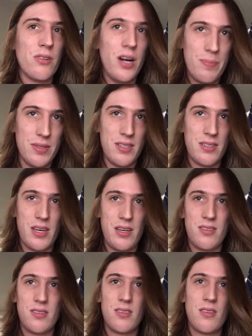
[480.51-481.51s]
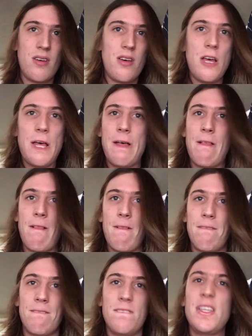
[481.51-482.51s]
gripe in this case.
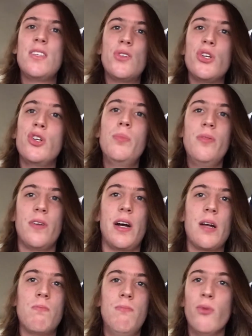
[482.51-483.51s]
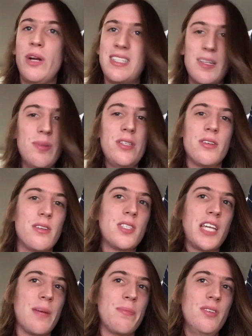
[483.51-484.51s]
These two provide reasonably good
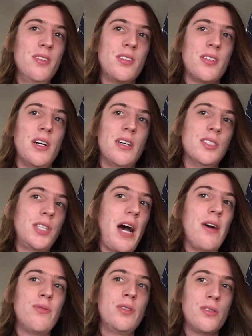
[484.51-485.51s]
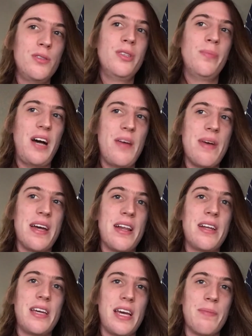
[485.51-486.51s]
examples of how to include a bi man
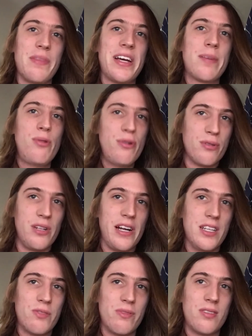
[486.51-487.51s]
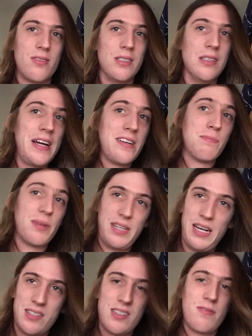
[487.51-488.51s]
in a game like Borderlands, with a light but
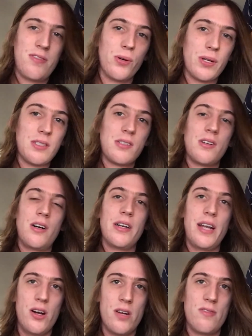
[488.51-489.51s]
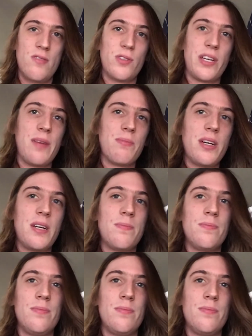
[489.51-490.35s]
excellent focus on narrative over gameplay.